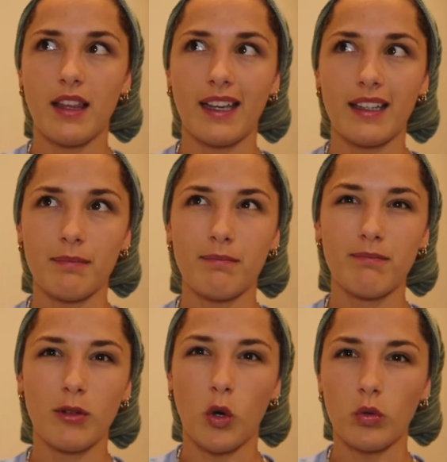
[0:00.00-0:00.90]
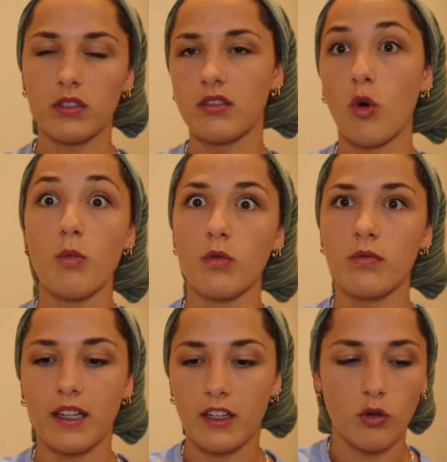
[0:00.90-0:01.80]
like a golden normal,
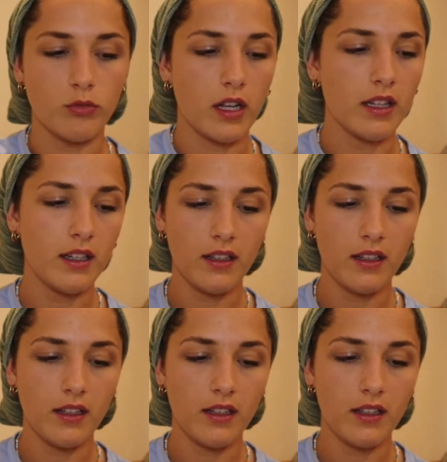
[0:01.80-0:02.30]
like a normal color.